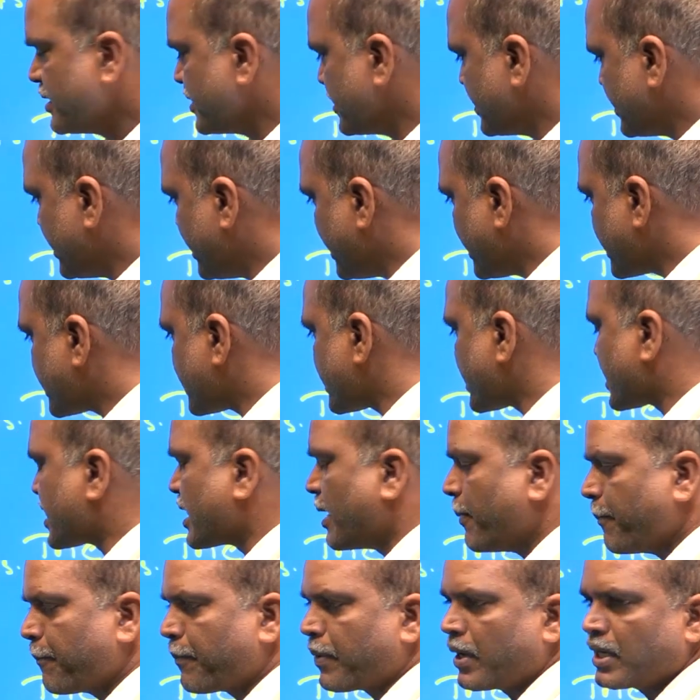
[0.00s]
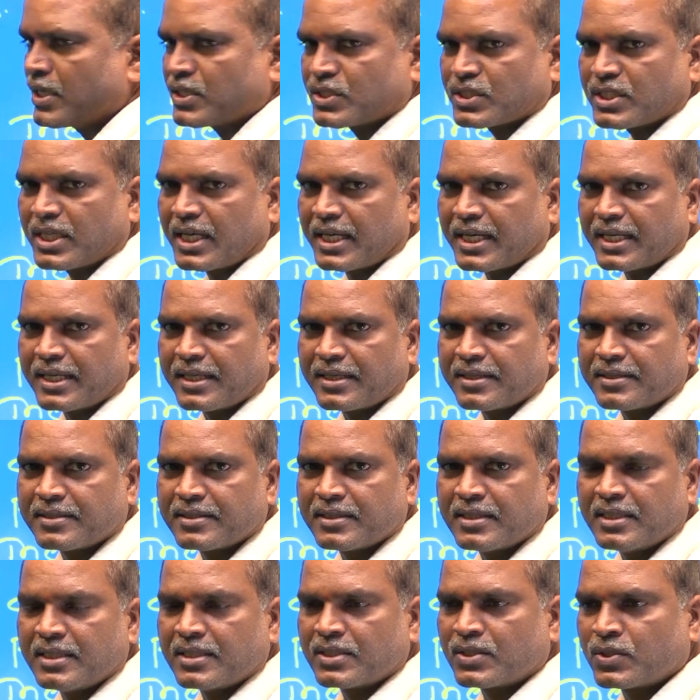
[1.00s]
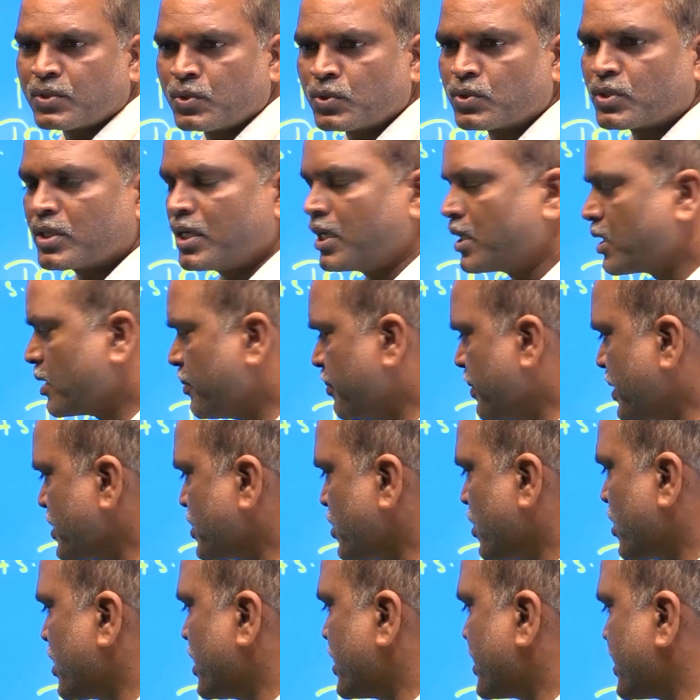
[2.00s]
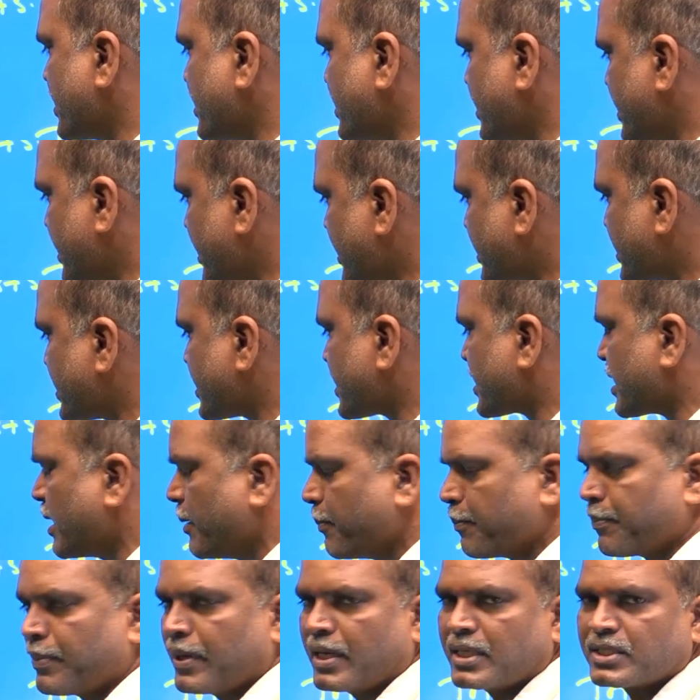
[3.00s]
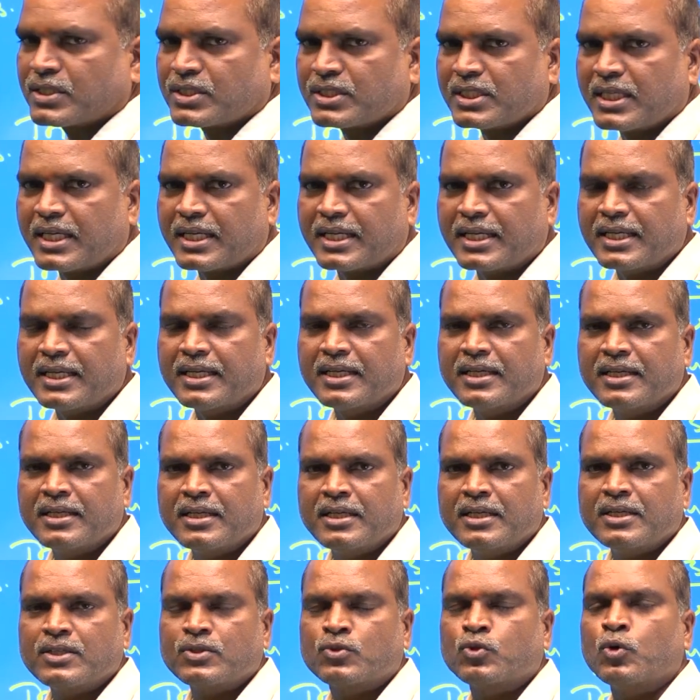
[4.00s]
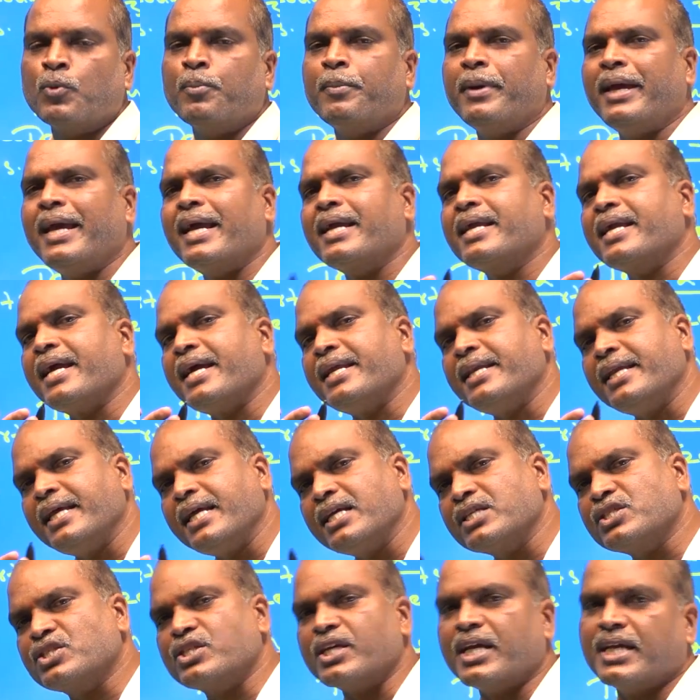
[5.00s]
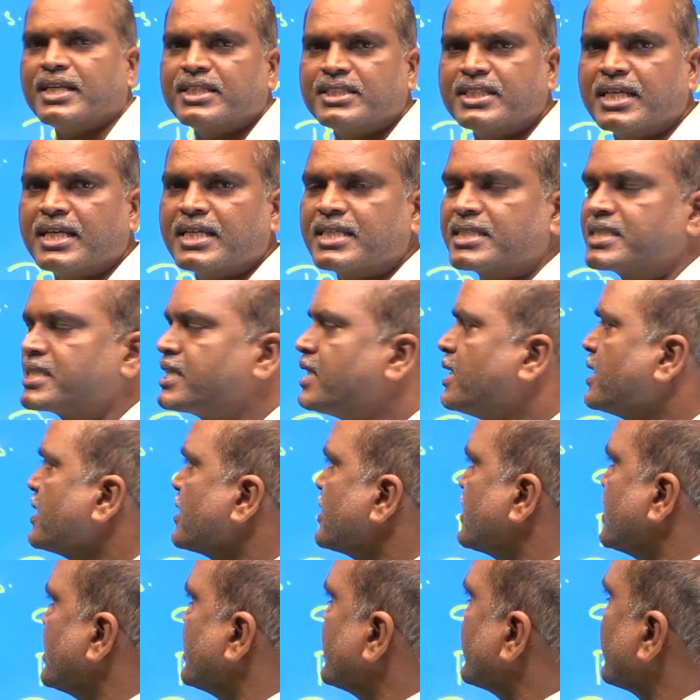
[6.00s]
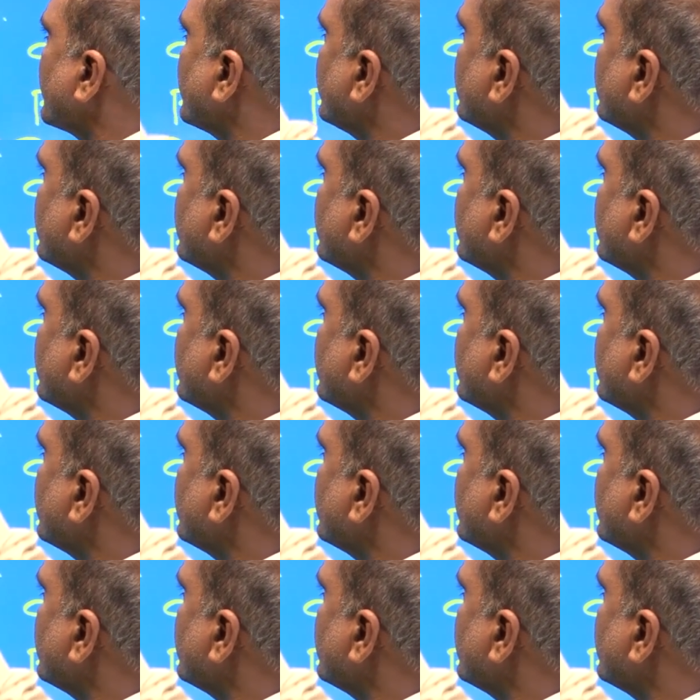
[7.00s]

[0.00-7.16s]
is compulsory. 2/3 majority is compulsory to make any changes in the